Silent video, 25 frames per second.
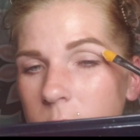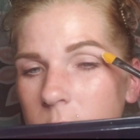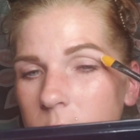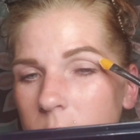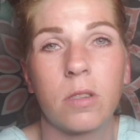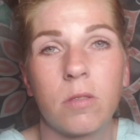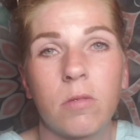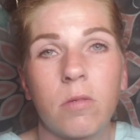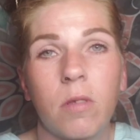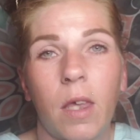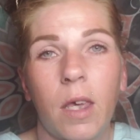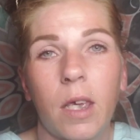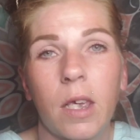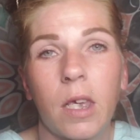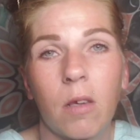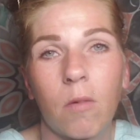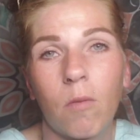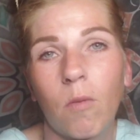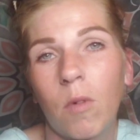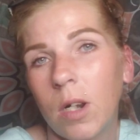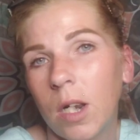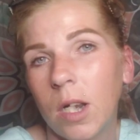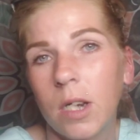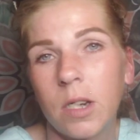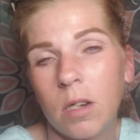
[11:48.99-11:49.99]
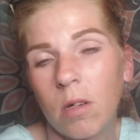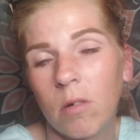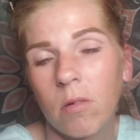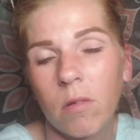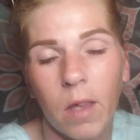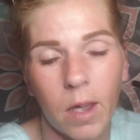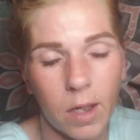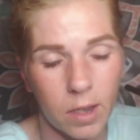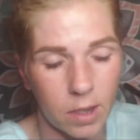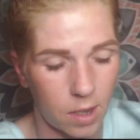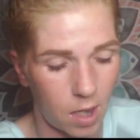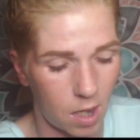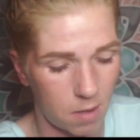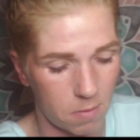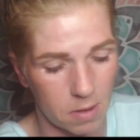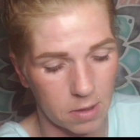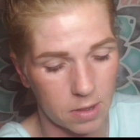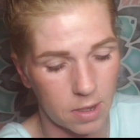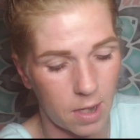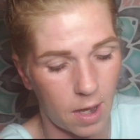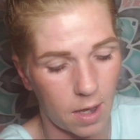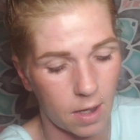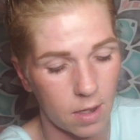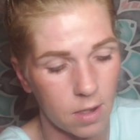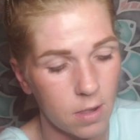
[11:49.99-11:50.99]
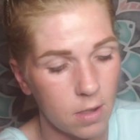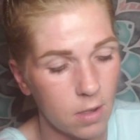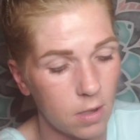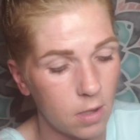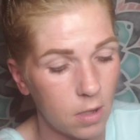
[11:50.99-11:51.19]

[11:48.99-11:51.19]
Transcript: I do like and what I don't like. How about that?